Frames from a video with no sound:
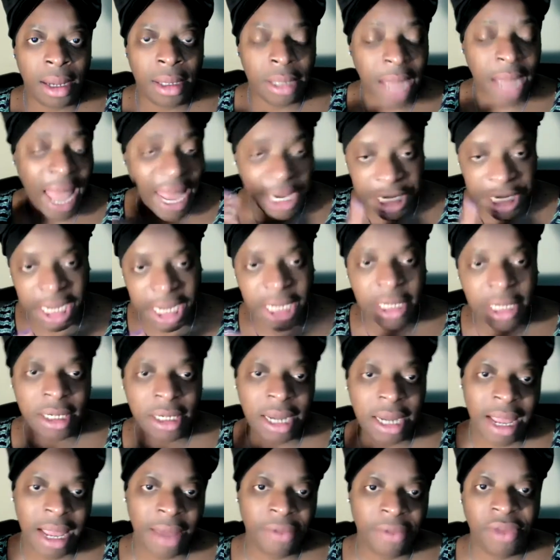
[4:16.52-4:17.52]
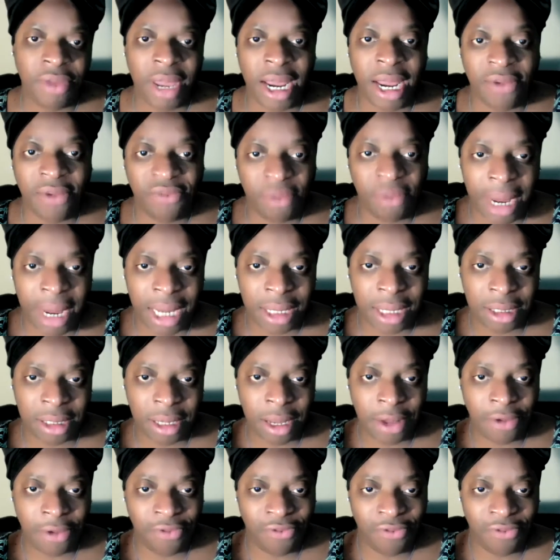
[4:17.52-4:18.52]
I did the damn thing for
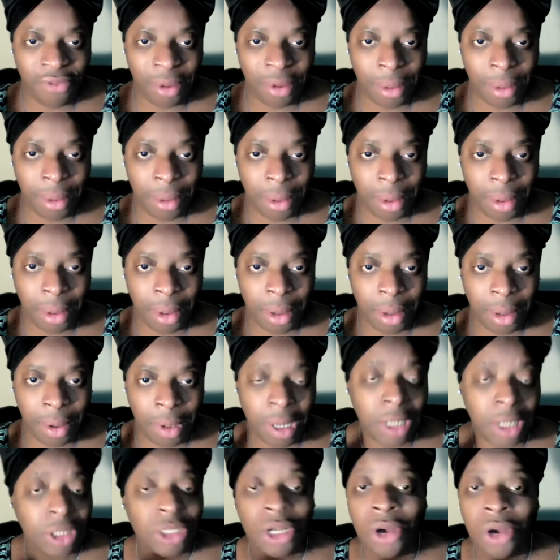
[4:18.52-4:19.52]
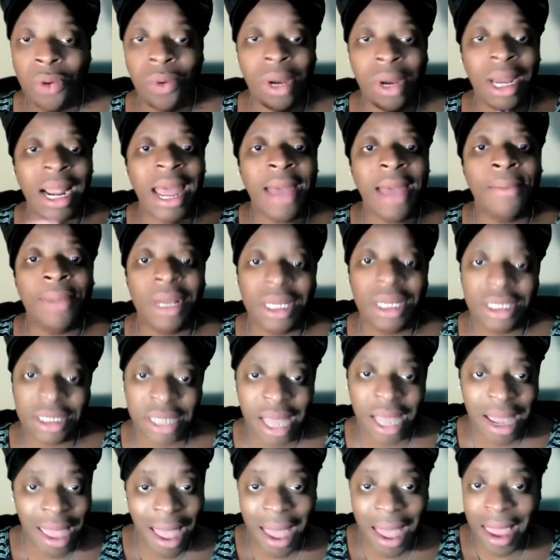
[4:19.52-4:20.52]
myself. And so, what I must
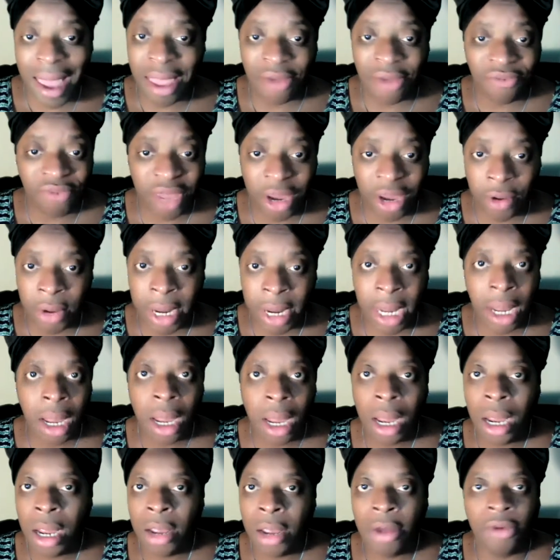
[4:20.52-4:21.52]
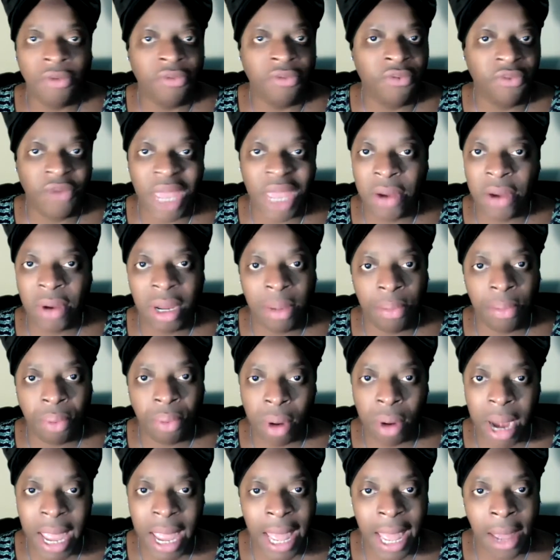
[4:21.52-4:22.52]
say, I am very, very
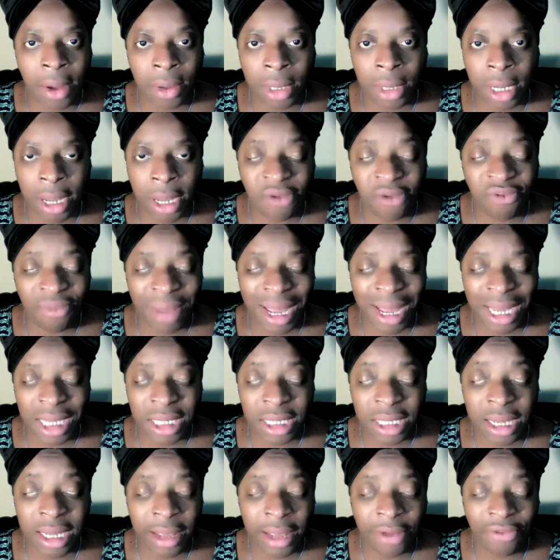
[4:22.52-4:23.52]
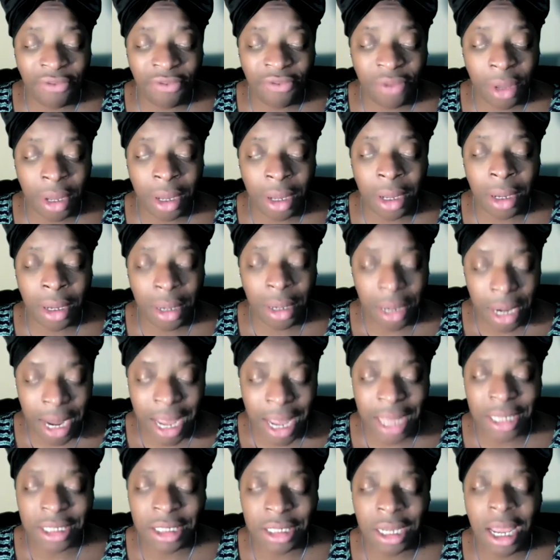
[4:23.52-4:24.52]
proud of myself.
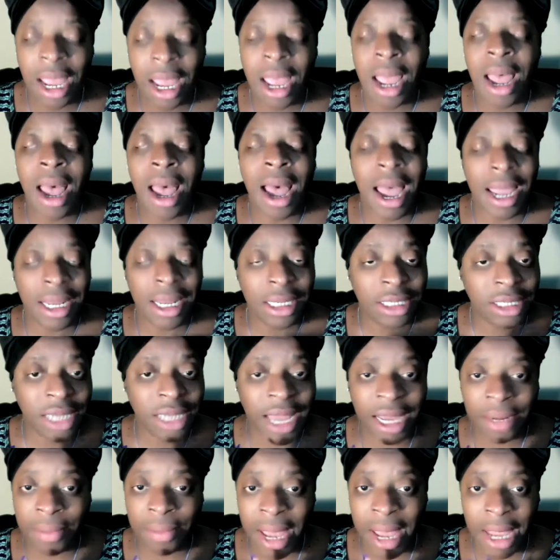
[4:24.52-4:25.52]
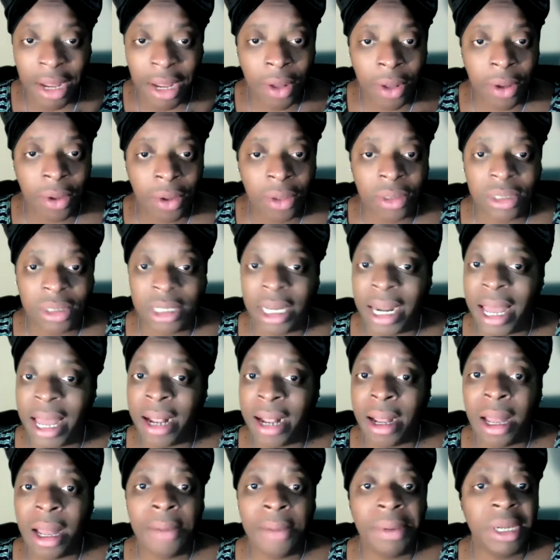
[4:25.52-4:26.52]
Yes. I set my goals and I
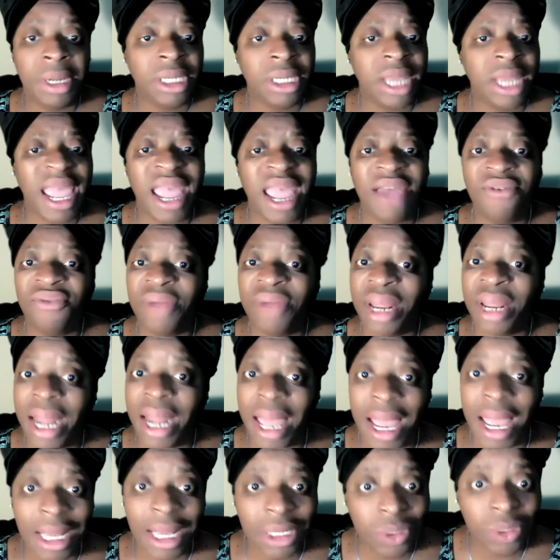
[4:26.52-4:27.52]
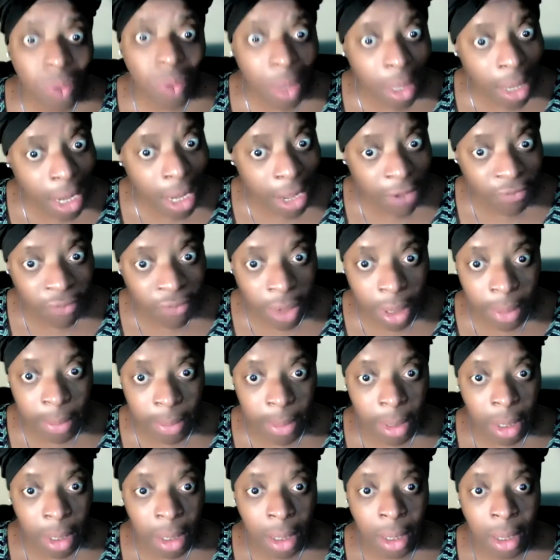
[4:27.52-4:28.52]
accomplished every last one of
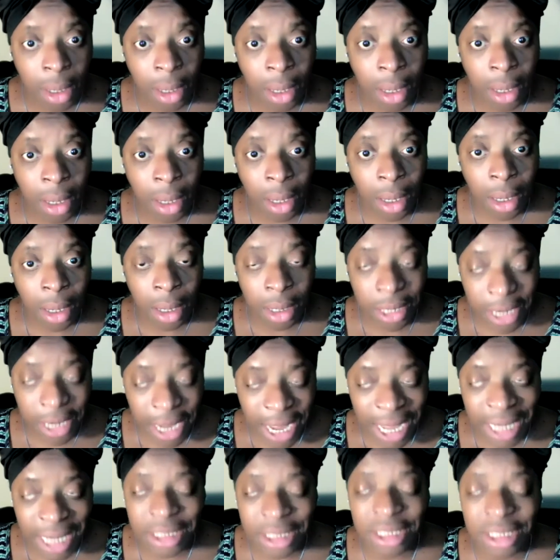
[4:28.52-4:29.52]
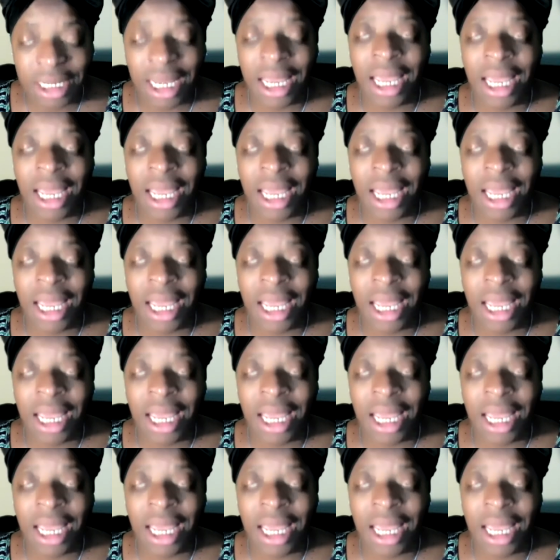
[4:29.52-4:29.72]
them. Yes.